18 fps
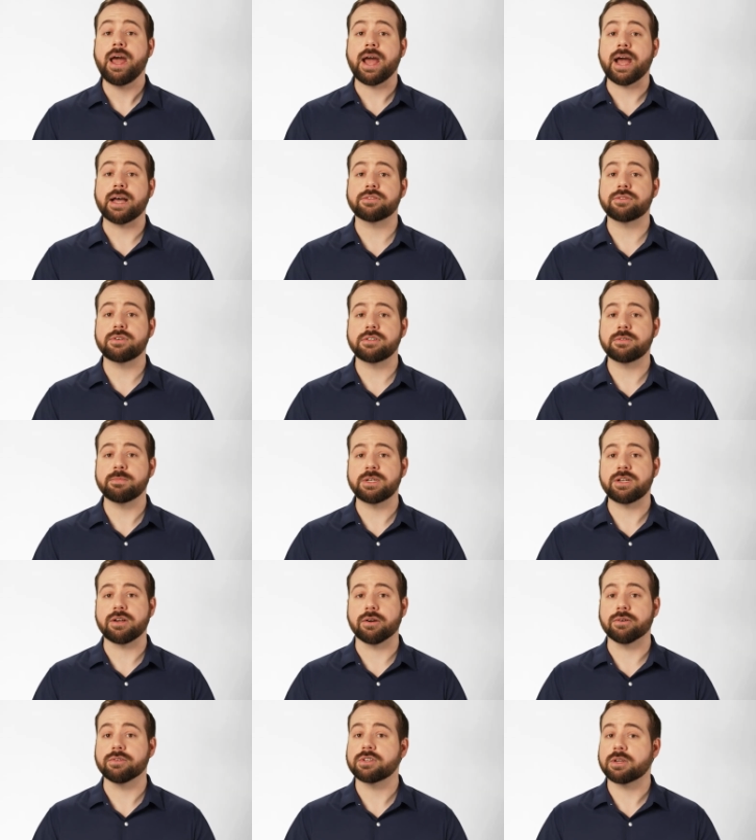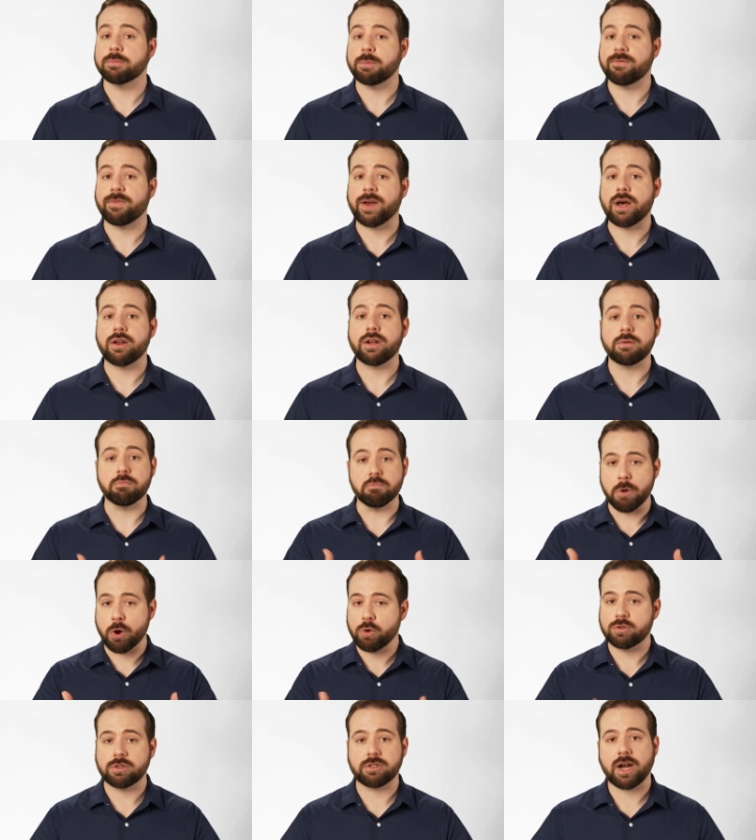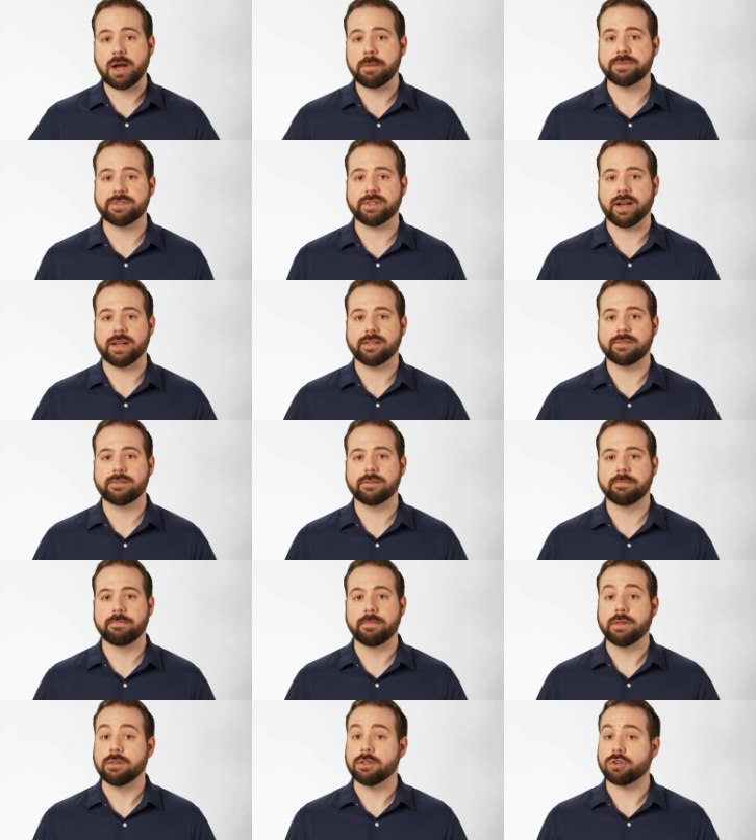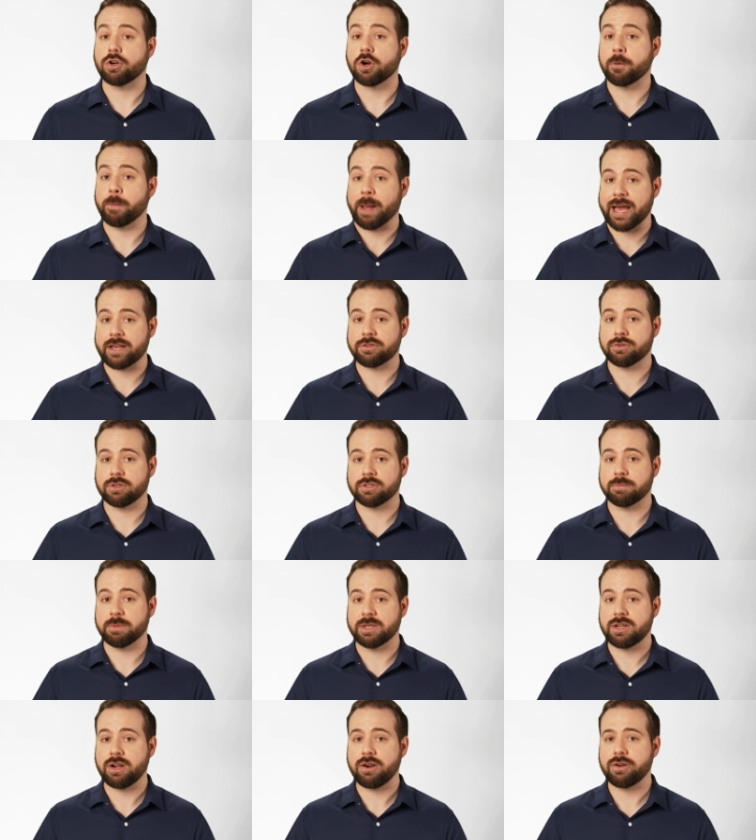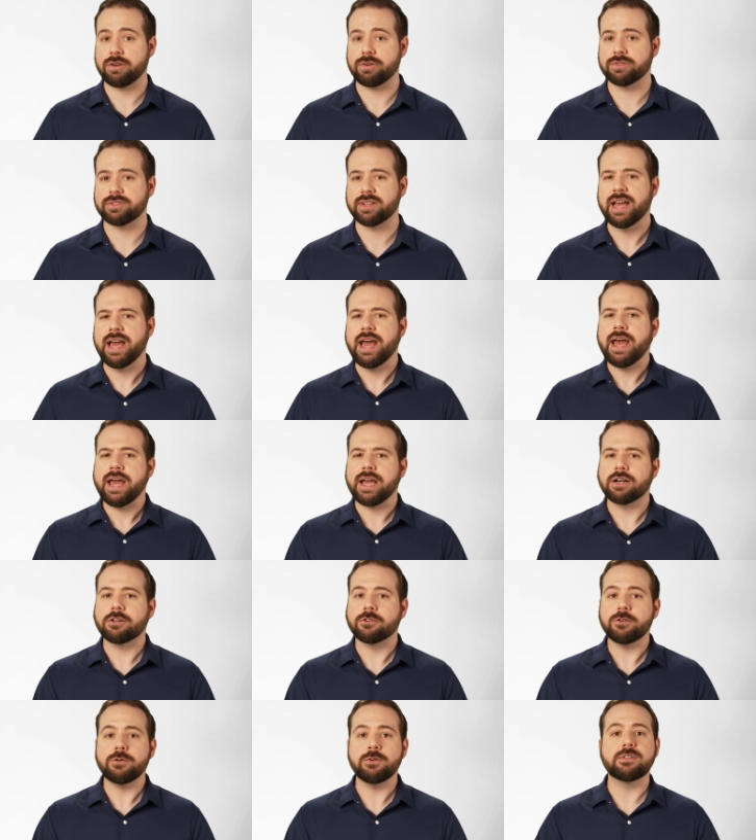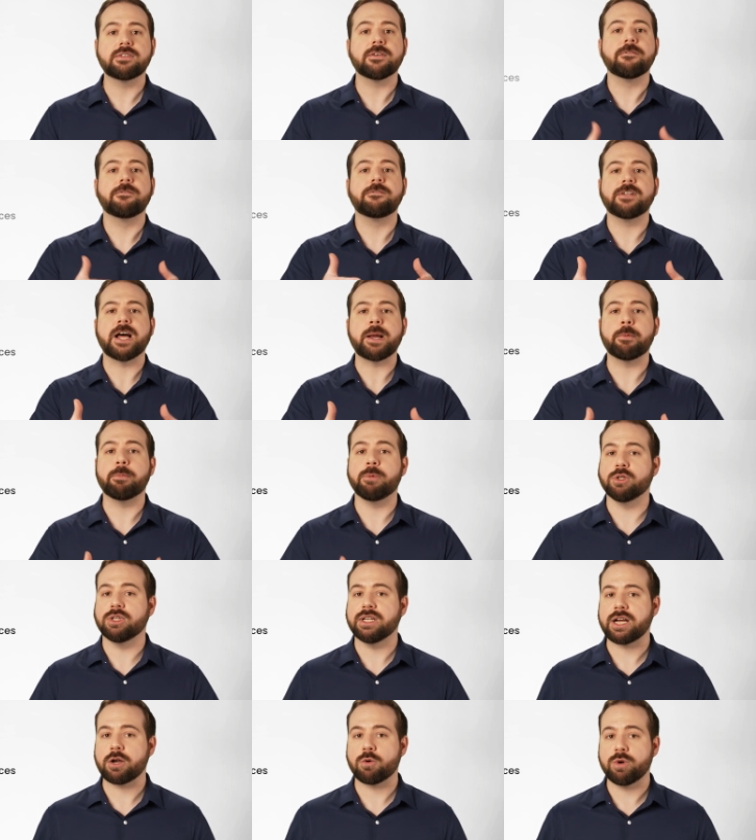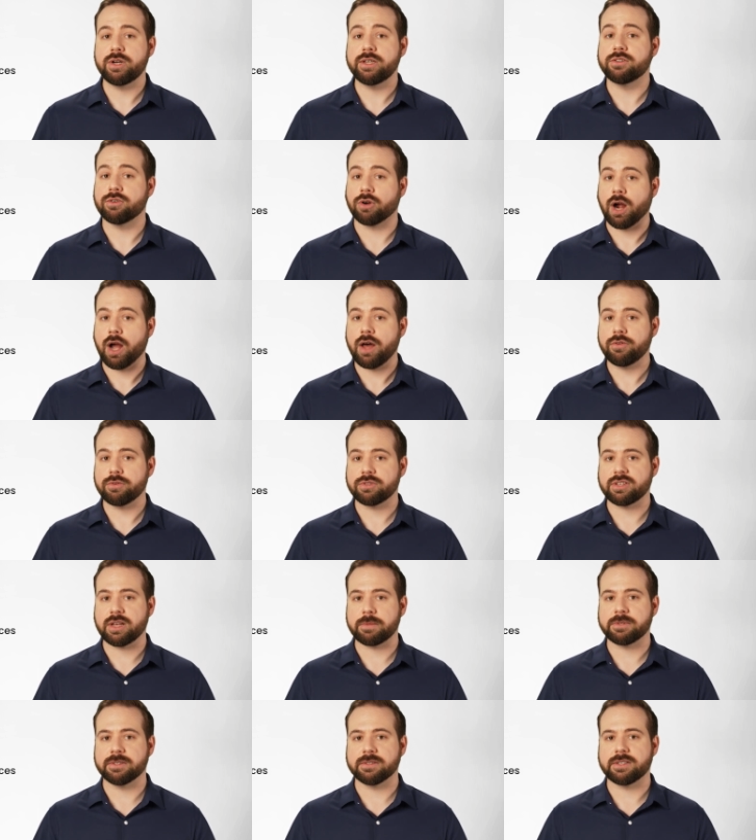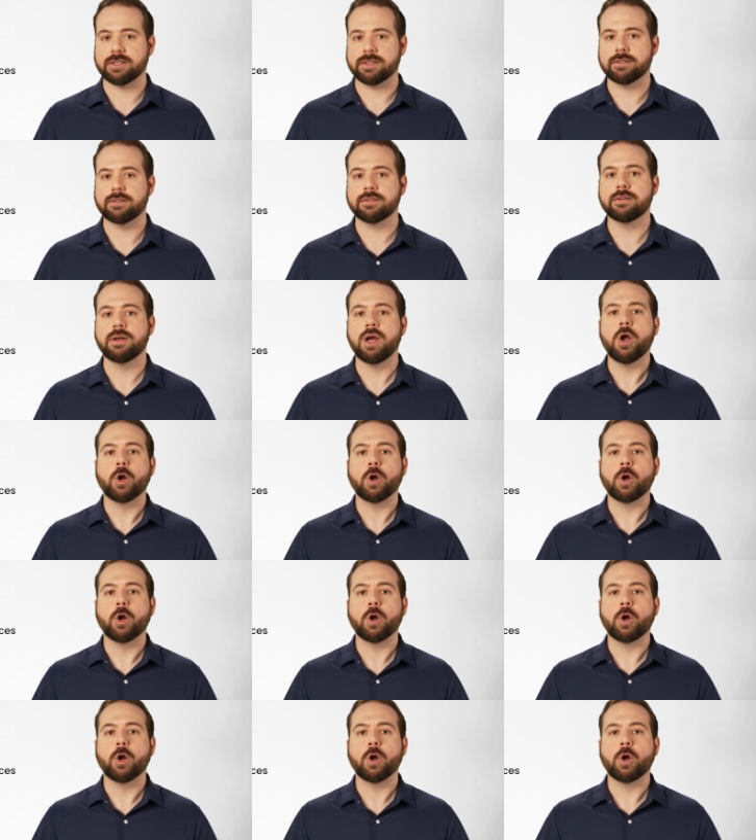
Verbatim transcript: Hazardous materials can be found on most job sites. The term hazardous materials includes flammable liquids or other substances,